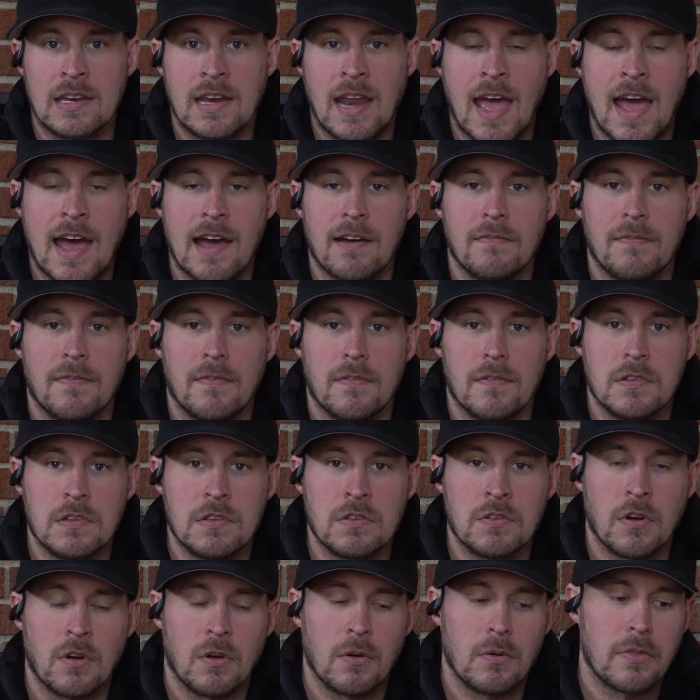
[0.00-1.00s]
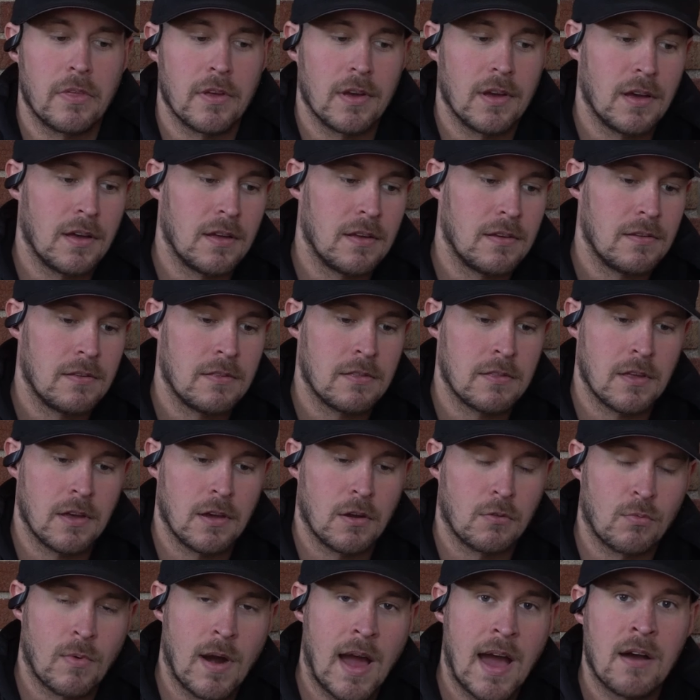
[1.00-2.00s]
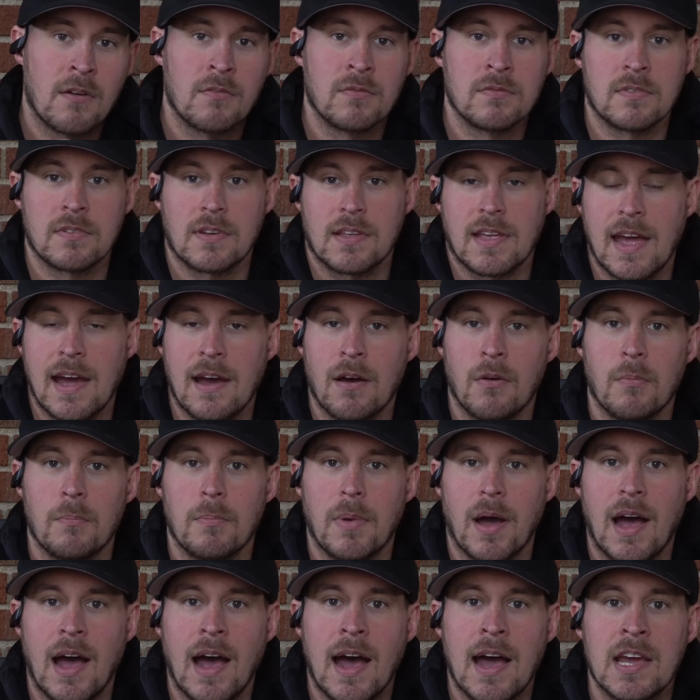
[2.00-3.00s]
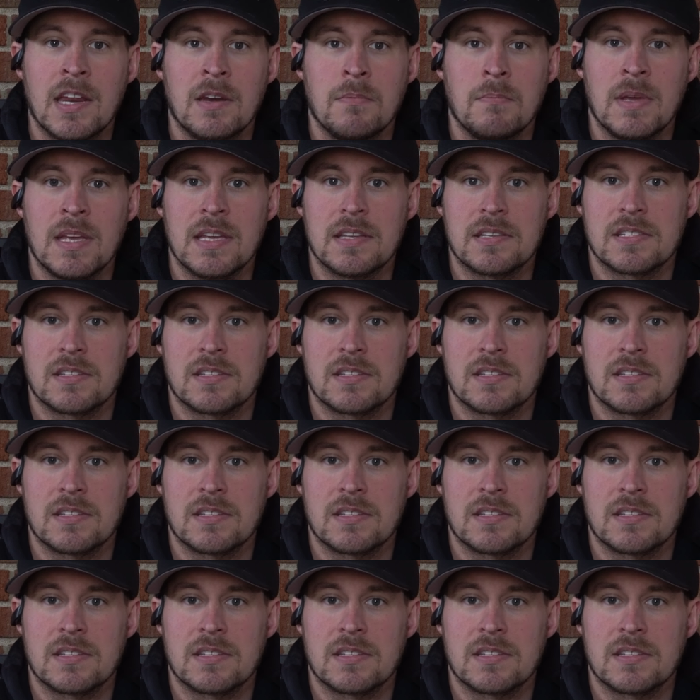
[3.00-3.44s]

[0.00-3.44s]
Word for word: and have, you know, the round count behind me,